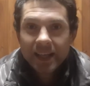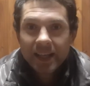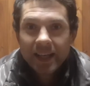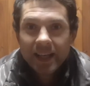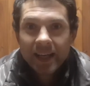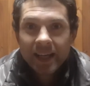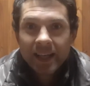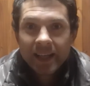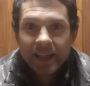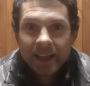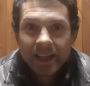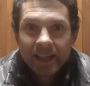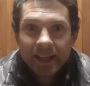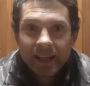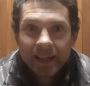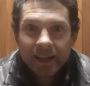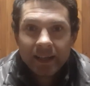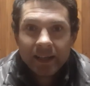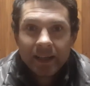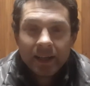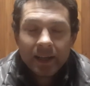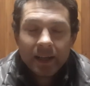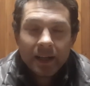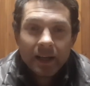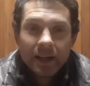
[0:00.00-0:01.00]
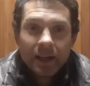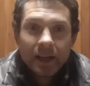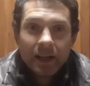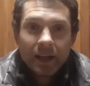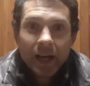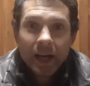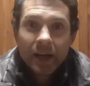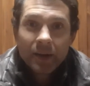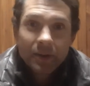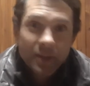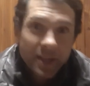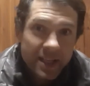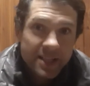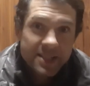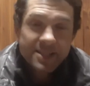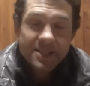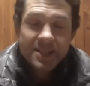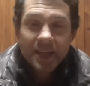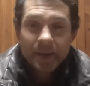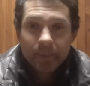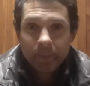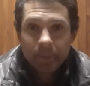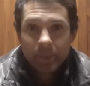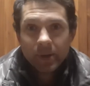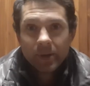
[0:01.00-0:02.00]
And our next
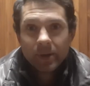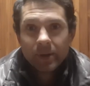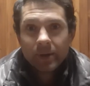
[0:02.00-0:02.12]
step